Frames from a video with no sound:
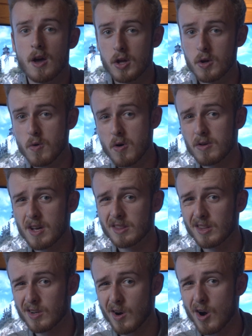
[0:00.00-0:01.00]
You won't
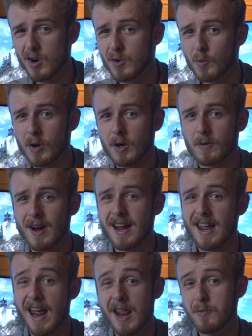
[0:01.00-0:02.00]
get the card to work
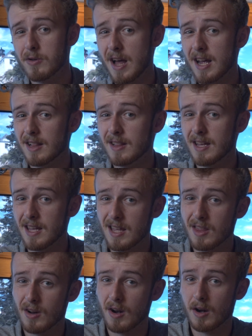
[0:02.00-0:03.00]
right, and it will likely
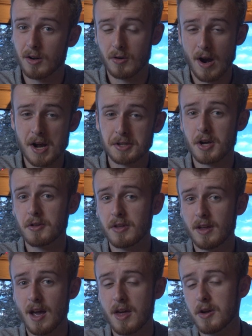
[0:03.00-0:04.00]
either crash
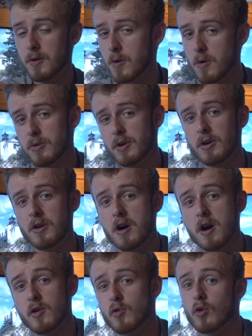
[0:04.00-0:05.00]
altogether, won't turn
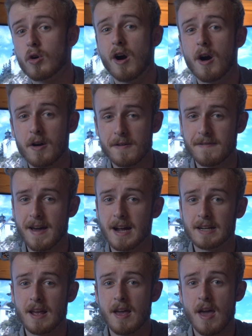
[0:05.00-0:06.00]
on, or
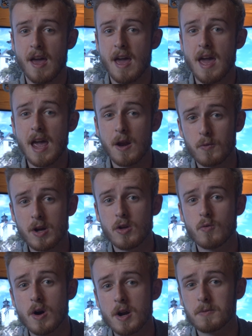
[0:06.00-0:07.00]
artifact. And when
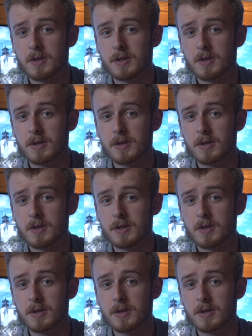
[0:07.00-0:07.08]
you want to